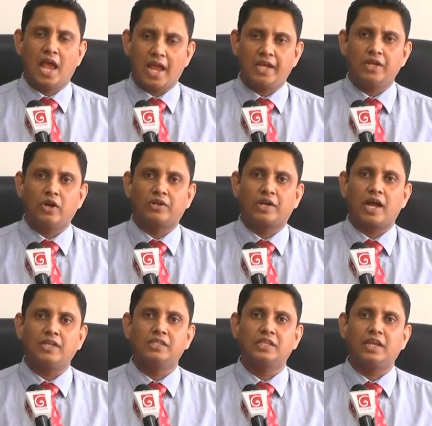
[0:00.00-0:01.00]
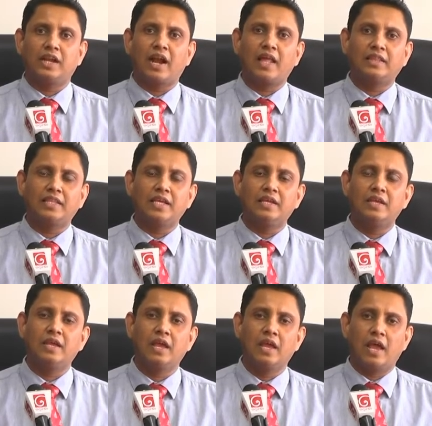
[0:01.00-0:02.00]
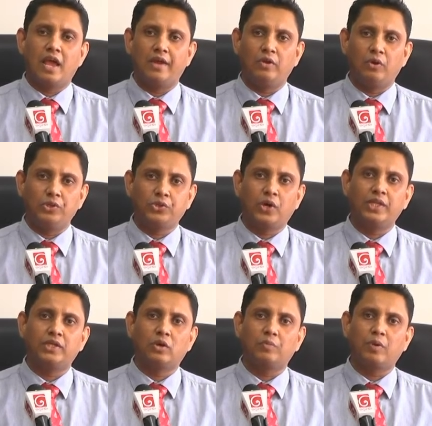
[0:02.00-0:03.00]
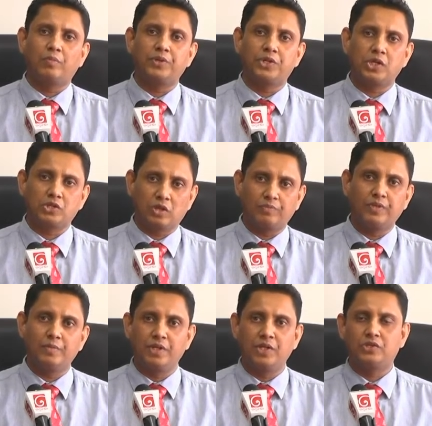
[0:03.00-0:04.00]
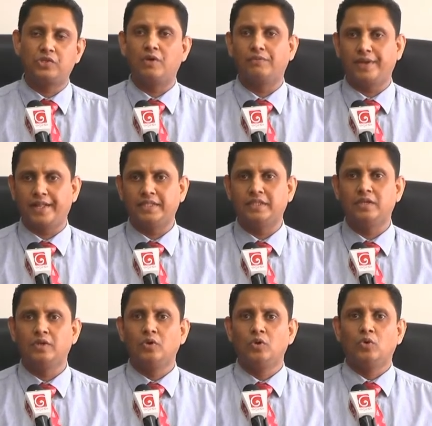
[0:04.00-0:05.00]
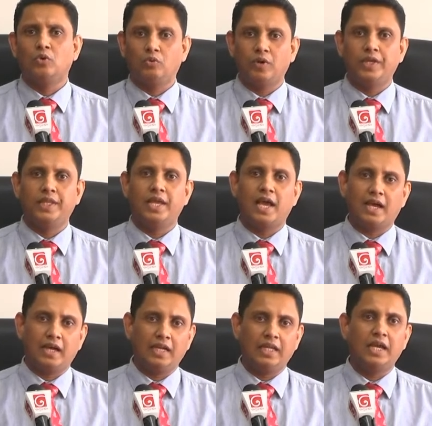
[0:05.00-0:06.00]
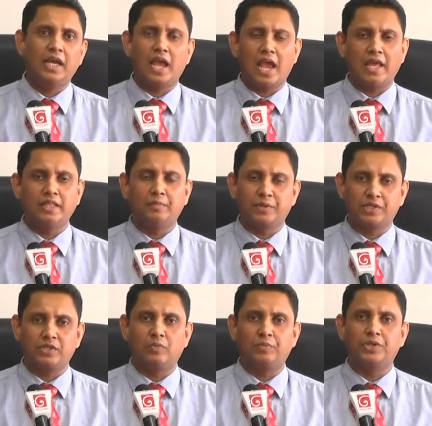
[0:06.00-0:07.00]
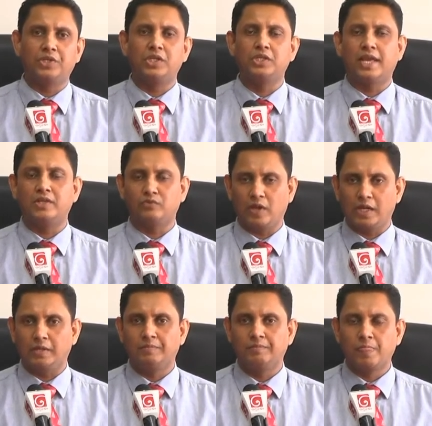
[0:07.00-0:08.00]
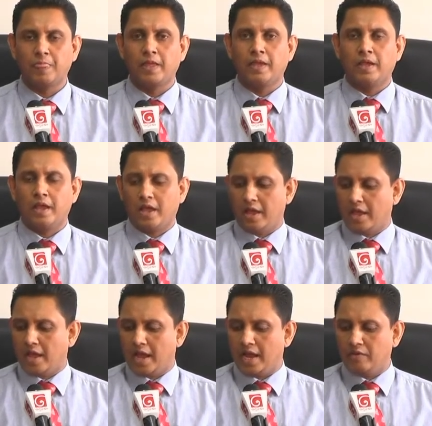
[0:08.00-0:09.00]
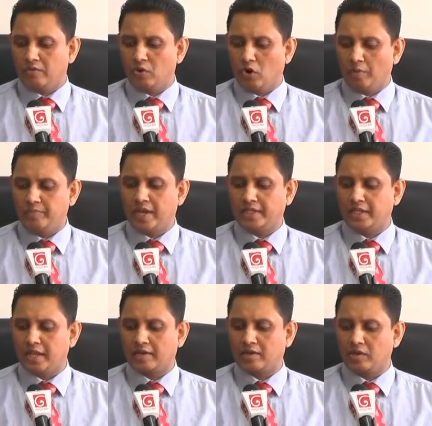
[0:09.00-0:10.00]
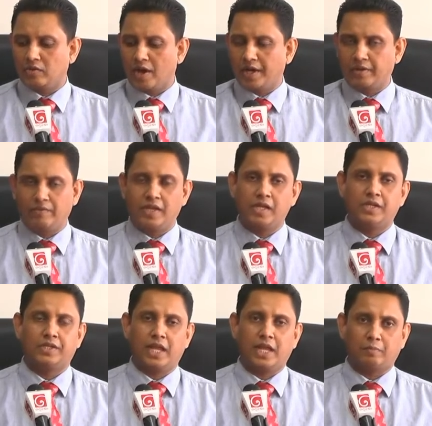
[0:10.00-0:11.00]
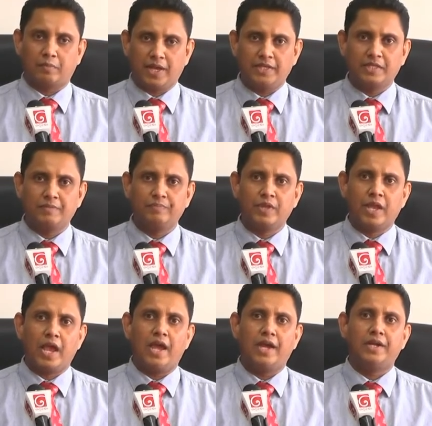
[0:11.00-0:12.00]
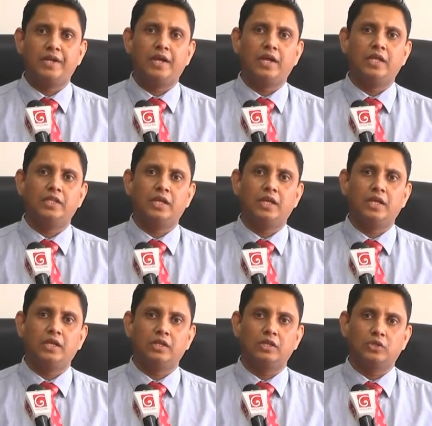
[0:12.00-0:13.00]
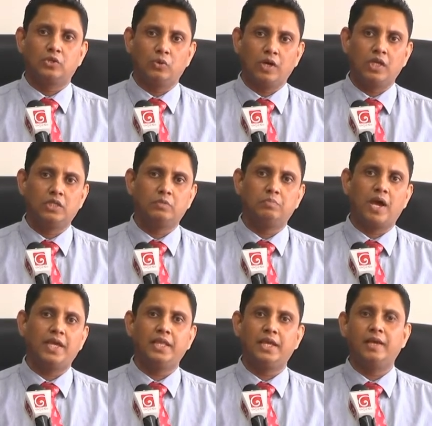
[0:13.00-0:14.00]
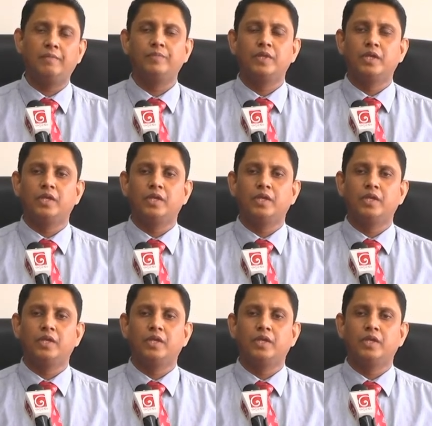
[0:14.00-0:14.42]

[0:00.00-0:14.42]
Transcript: and Dr. Rajasenaratne and also other top officials of the Ministry of Health who were there earlier and the present officials as well. And we hope that that inquiry will take place, and the tours by the